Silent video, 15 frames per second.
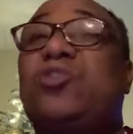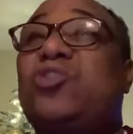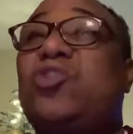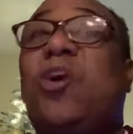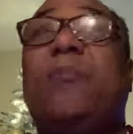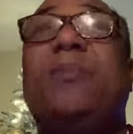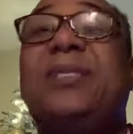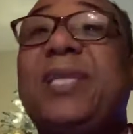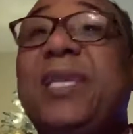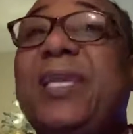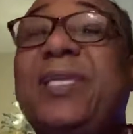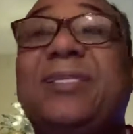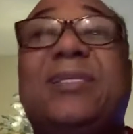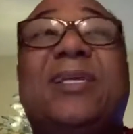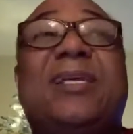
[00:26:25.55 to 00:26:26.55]
some
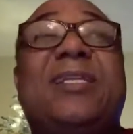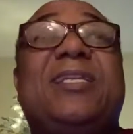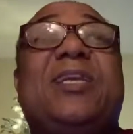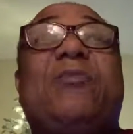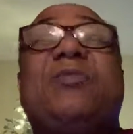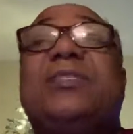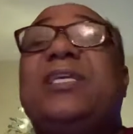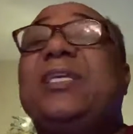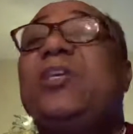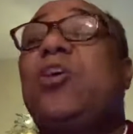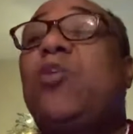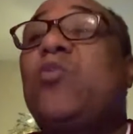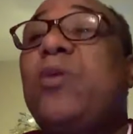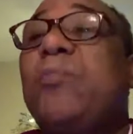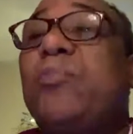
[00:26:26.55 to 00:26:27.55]
days they would say,
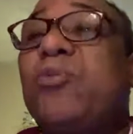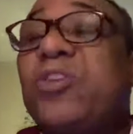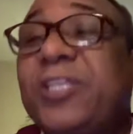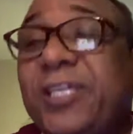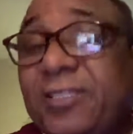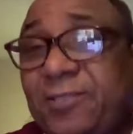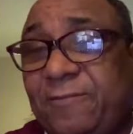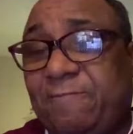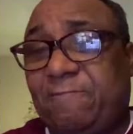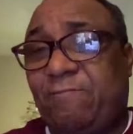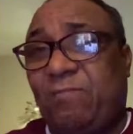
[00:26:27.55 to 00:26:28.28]
you're going to protest.